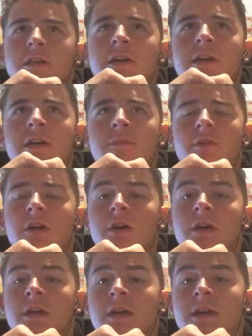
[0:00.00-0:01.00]

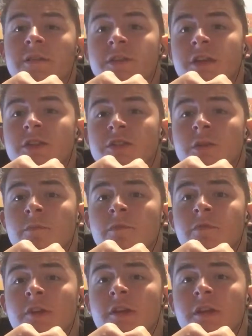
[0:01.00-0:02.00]
I think top
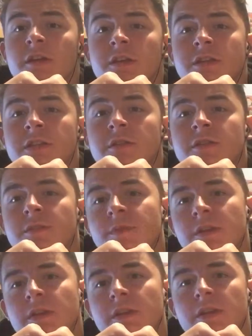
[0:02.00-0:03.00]
3 is going to
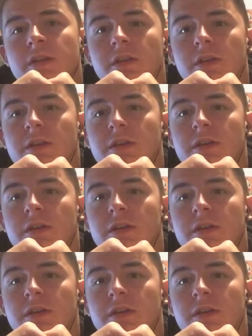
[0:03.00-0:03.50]
be,